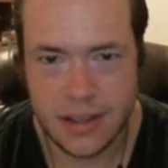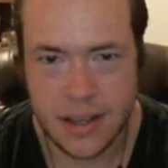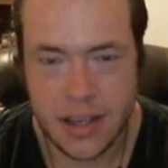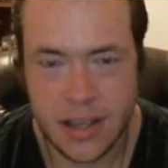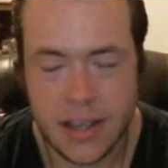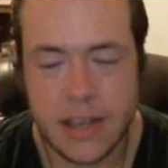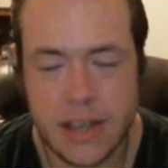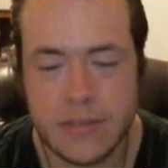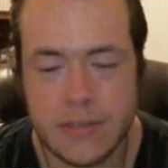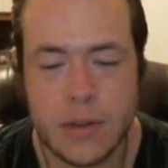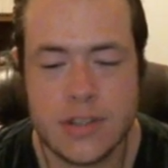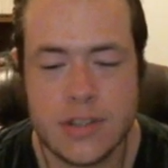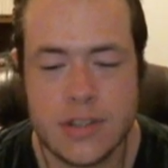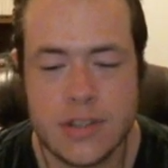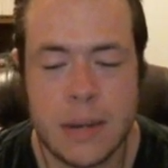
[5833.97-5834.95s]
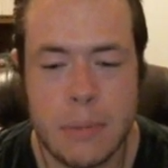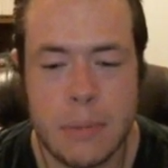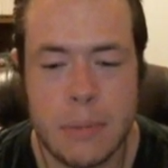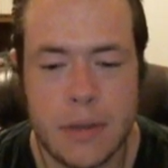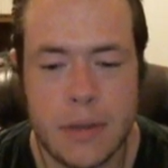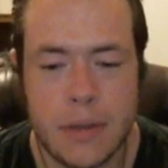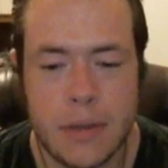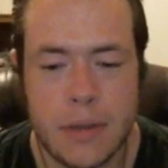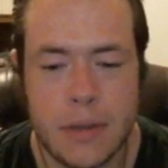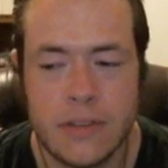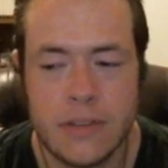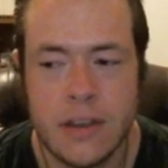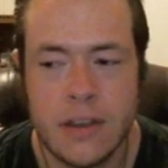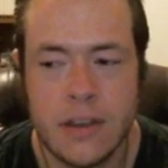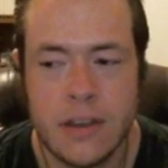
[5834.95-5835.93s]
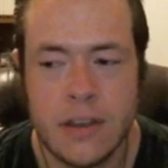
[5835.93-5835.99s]
You have to know the setup about this.
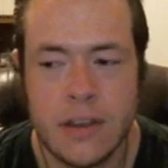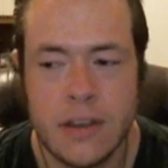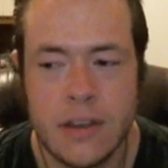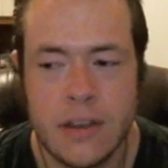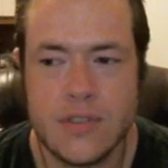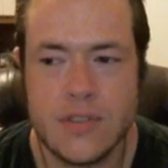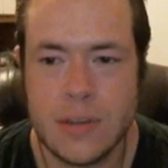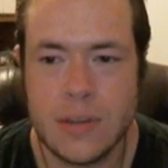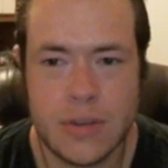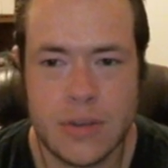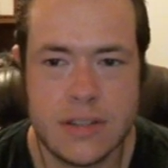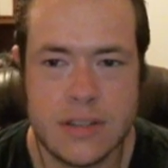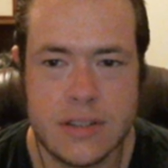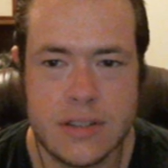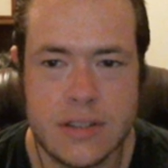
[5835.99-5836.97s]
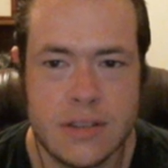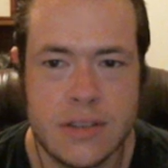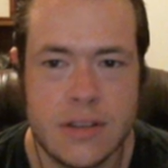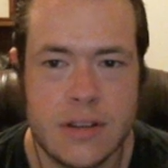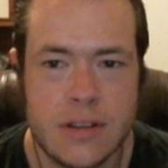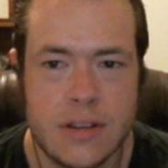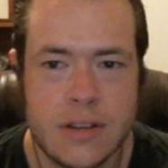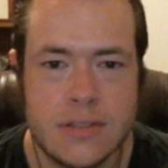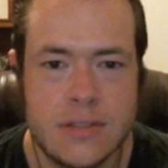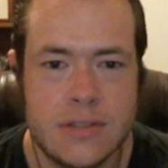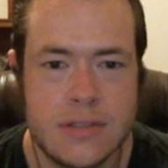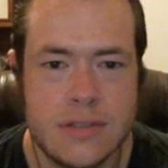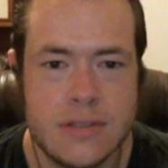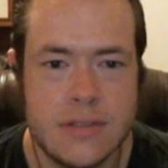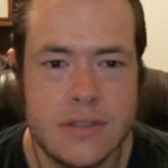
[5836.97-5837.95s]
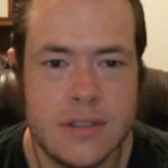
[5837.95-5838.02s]
For some reason,
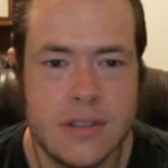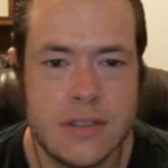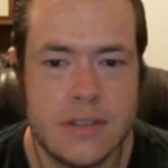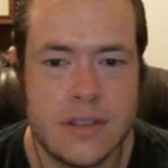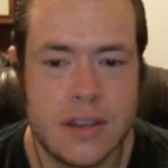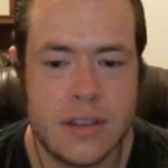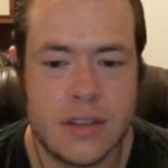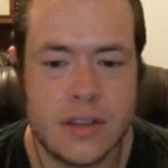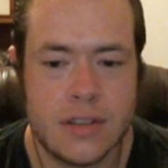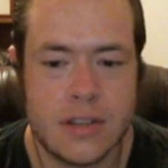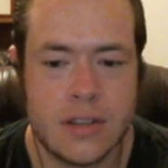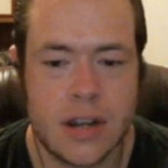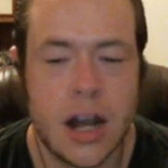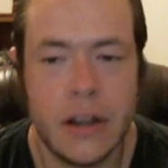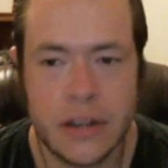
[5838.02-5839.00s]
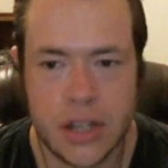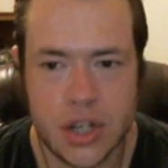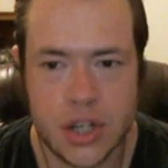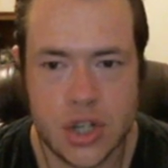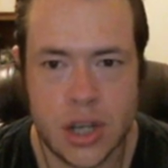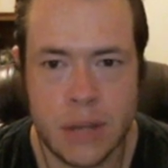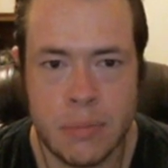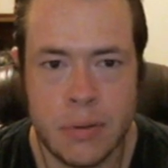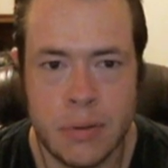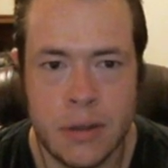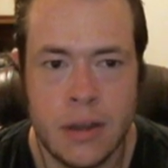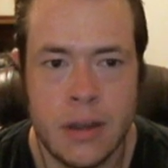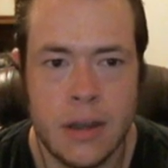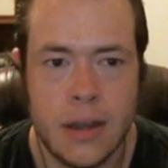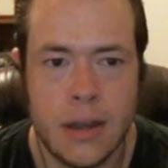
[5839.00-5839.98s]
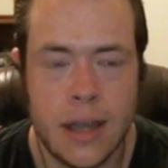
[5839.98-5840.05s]
it's a colony ship,
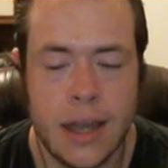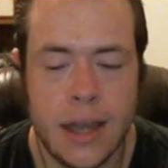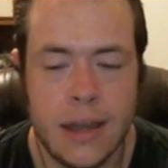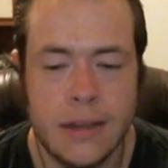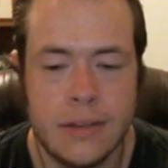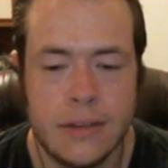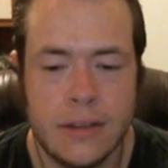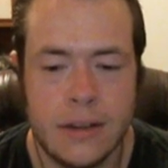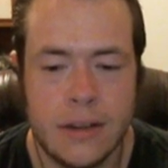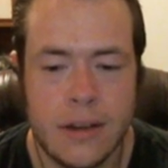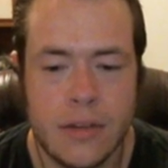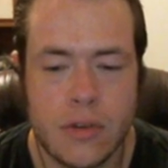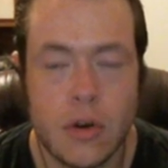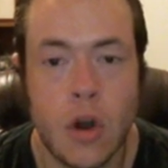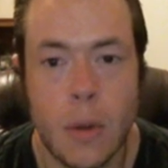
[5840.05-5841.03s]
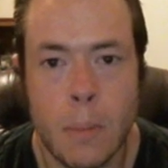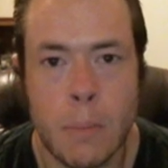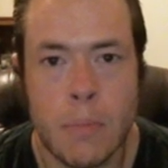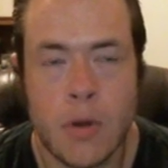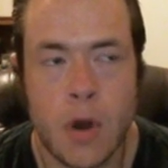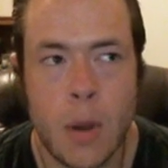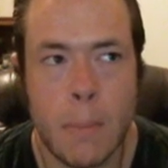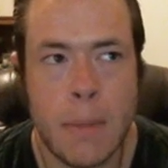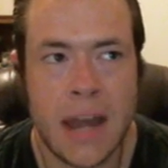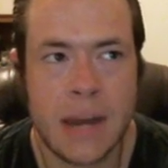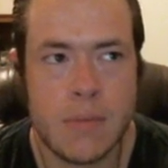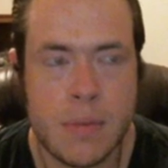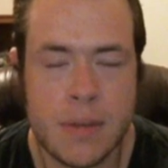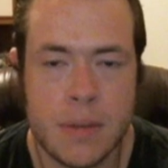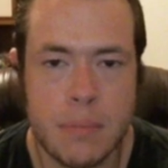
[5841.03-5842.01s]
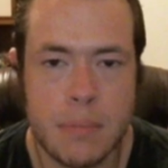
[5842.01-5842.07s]
and they're all men and
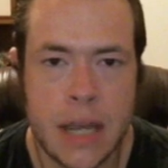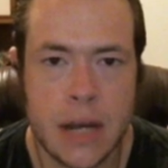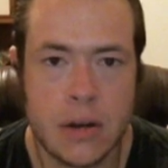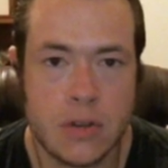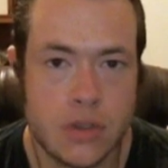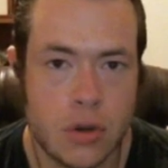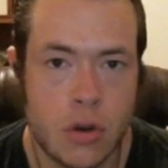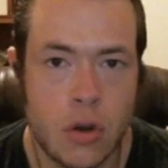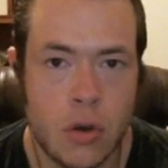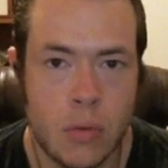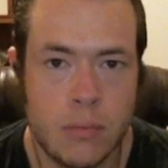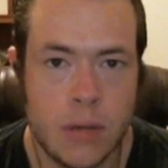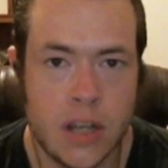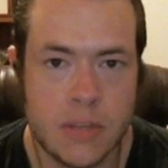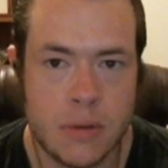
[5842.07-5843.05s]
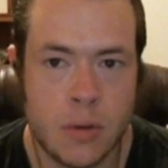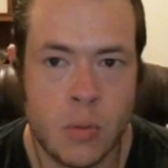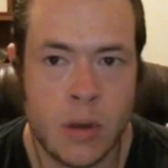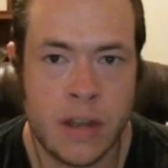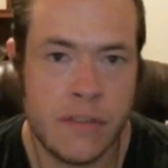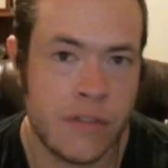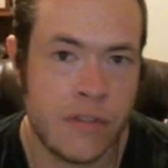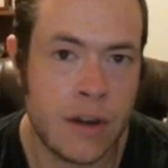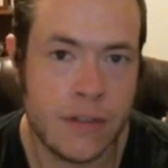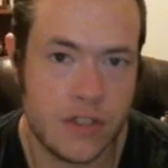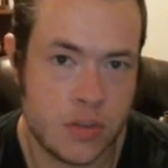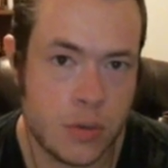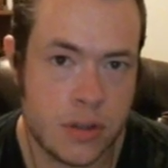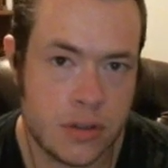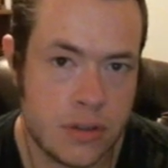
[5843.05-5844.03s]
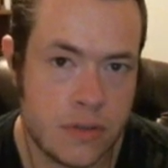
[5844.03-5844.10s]
women in pairs. They're all husband and wife for obvious
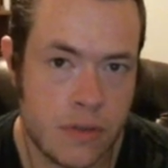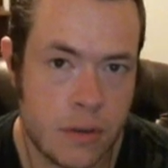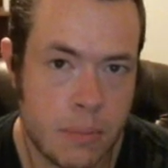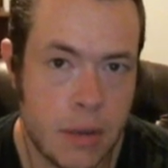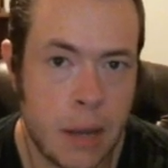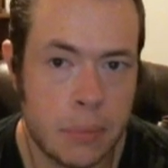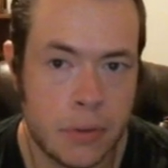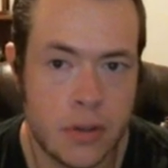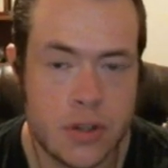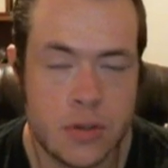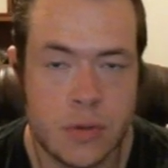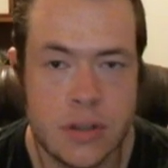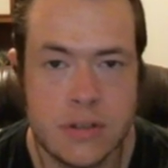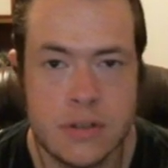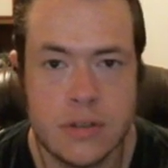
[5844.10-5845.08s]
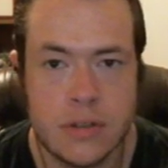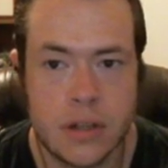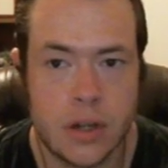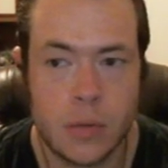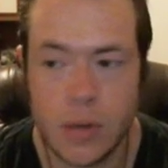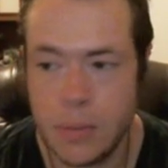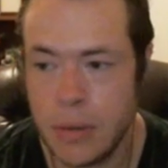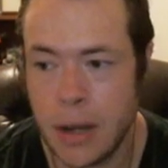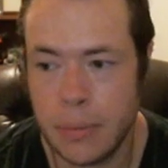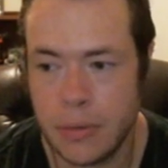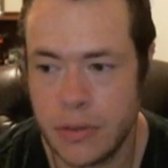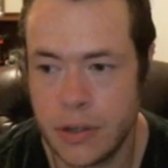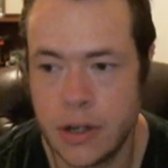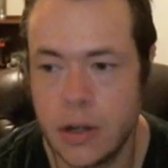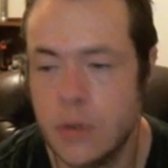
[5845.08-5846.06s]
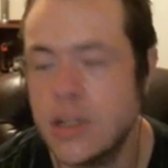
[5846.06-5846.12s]
reasons, for population reasons. They're gonna repopulate.
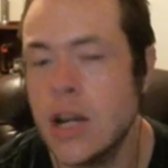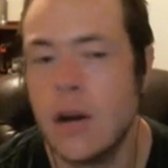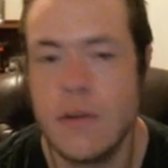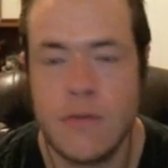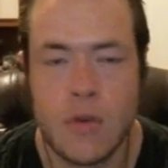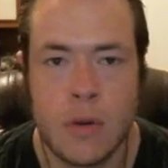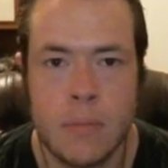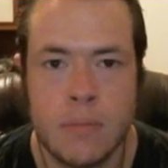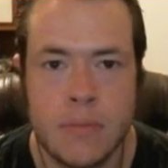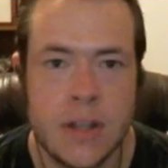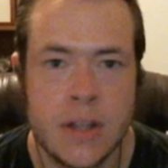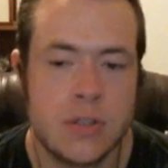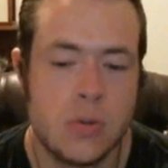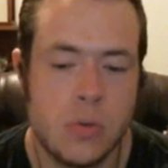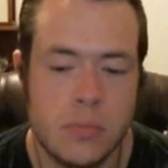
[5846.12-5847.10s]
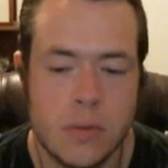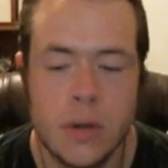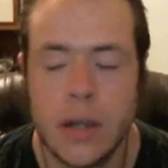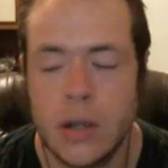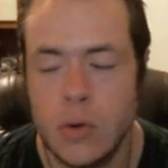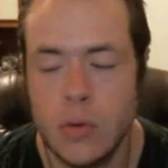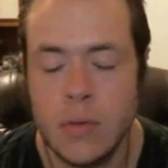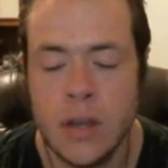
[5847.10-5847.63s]
They're gonna go terraform. That's cool. Okay, cool.